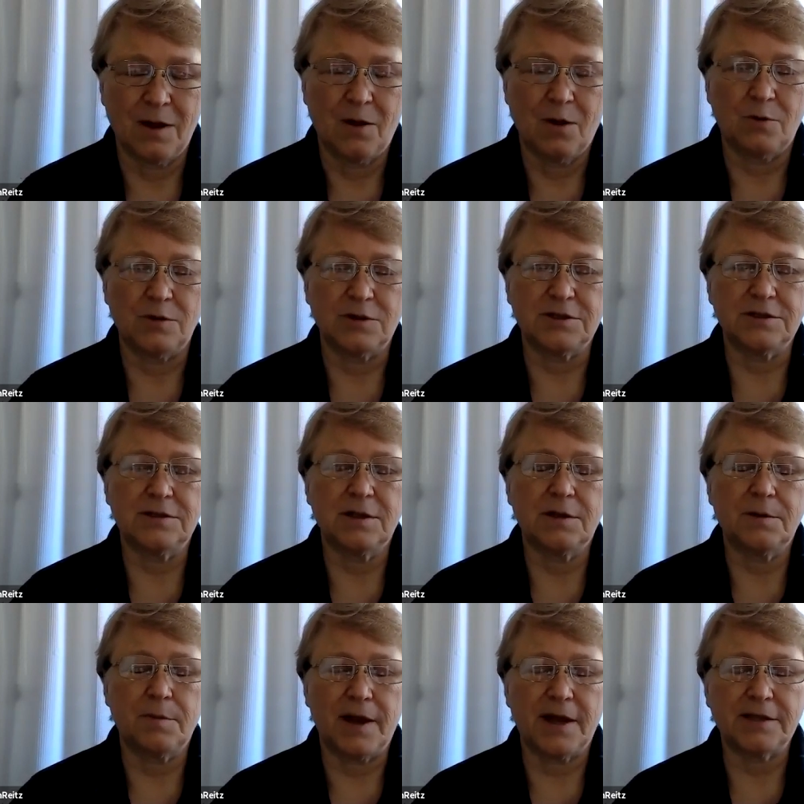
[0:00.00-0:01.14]
which is the
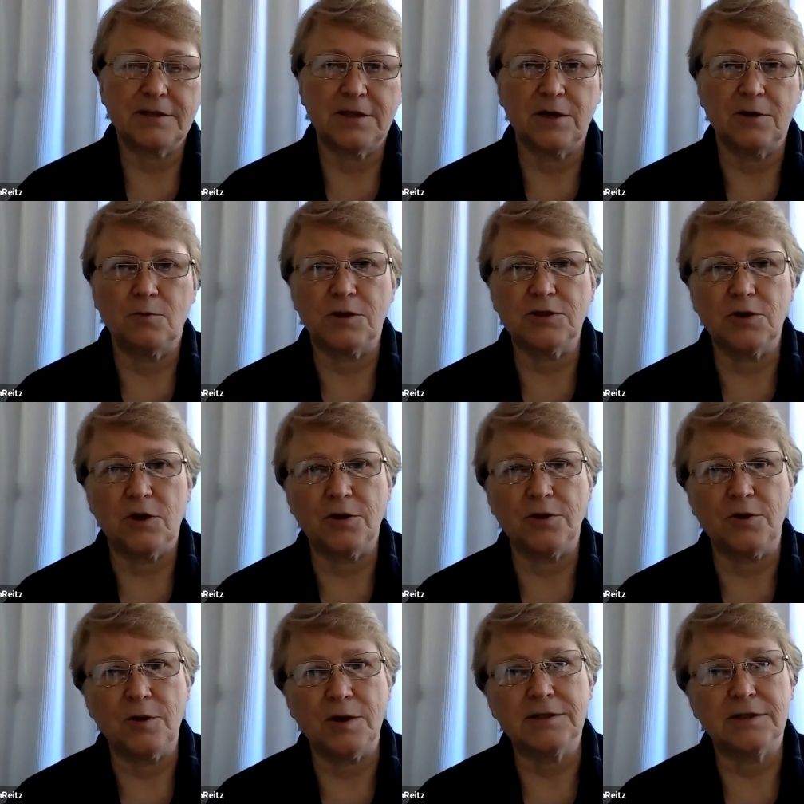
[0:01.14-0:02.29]
capacity in which all
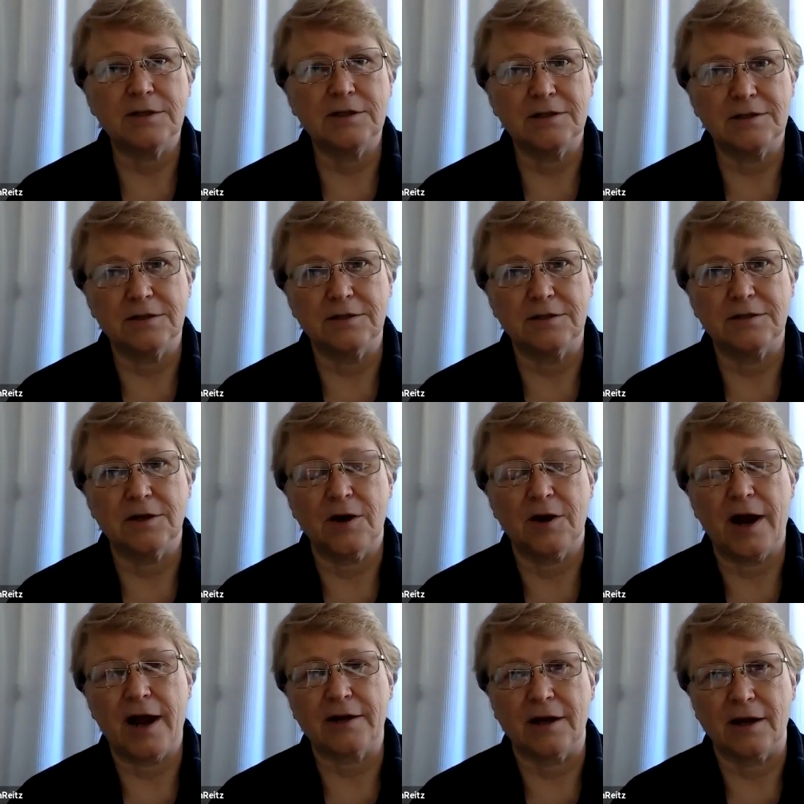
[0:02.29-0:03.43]
U.S. citizens are
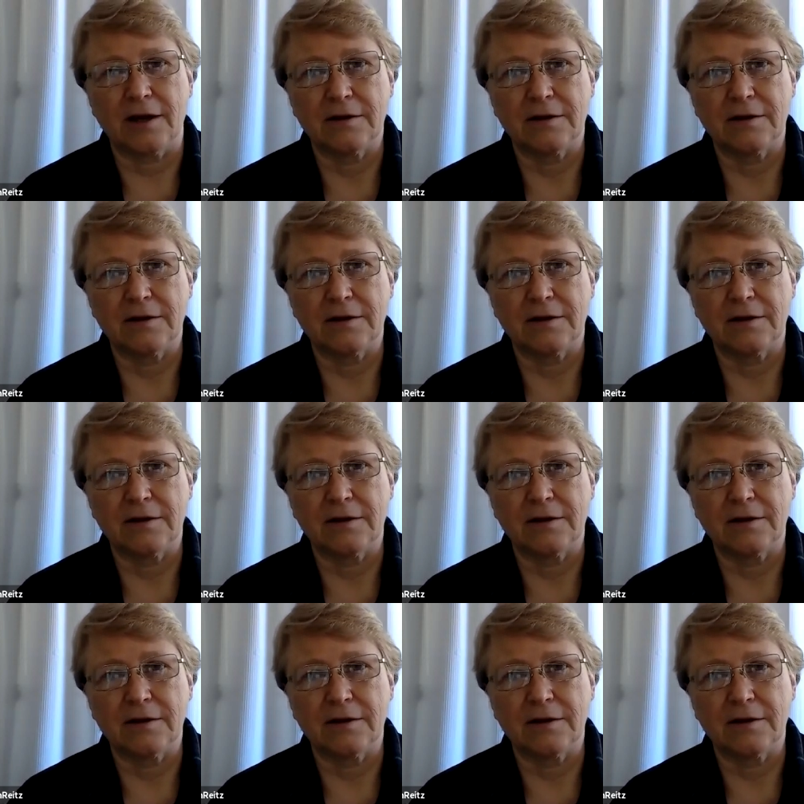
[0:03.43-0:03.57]
acting.